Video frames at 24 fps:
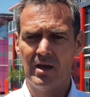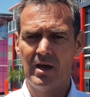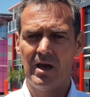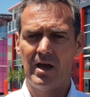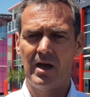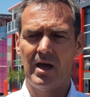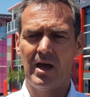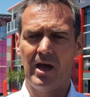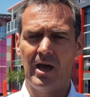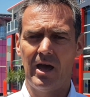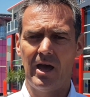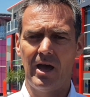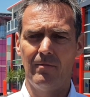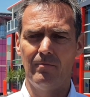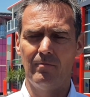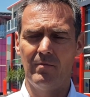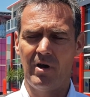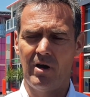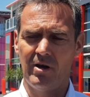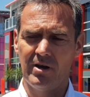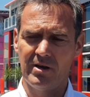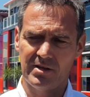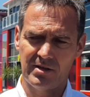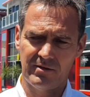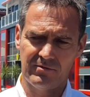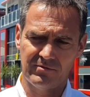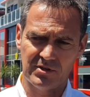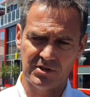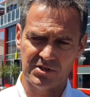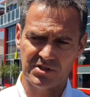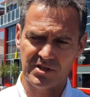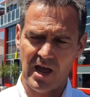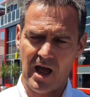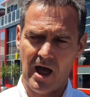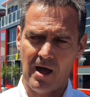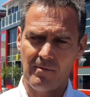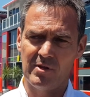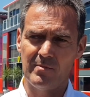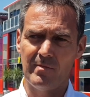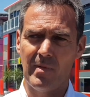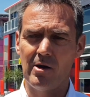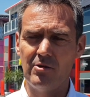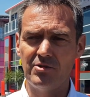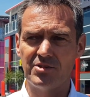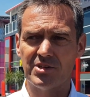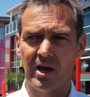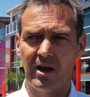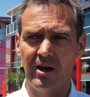Um, I have to set up the
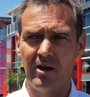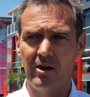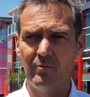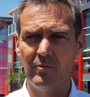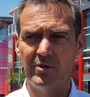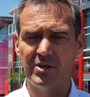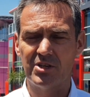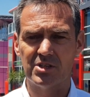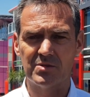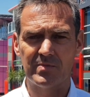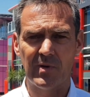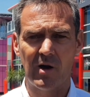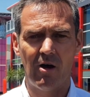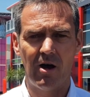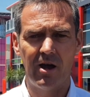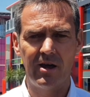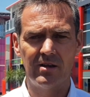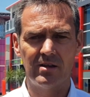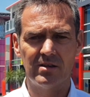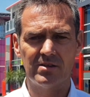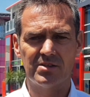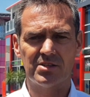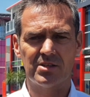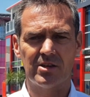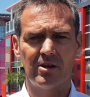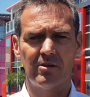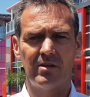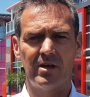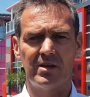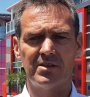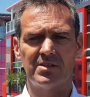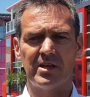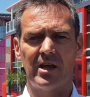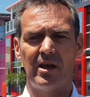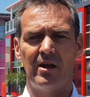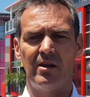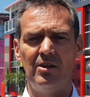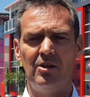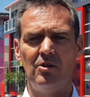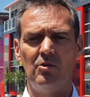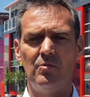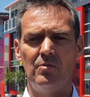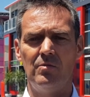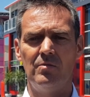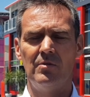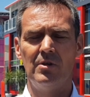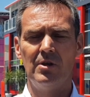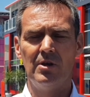motorhome which is behind us, so that's our
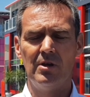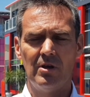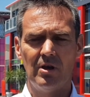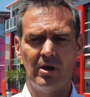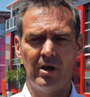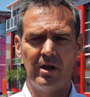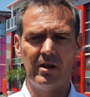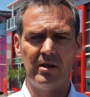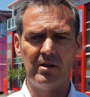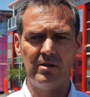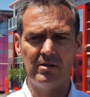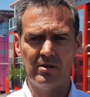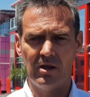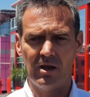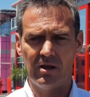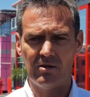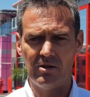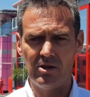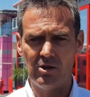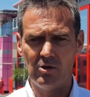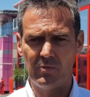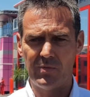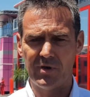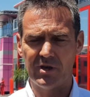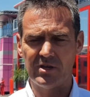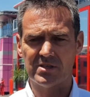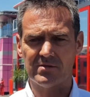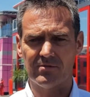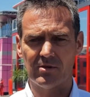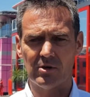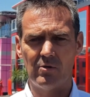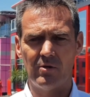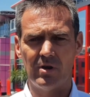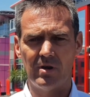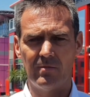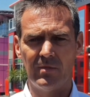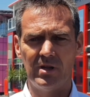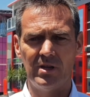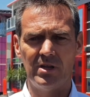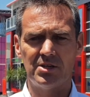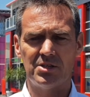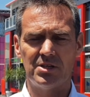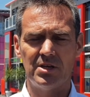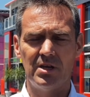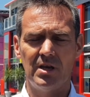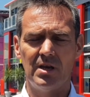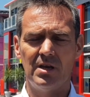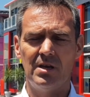new, our, our new piece of equipment
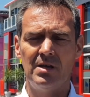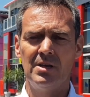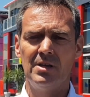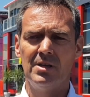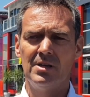this year.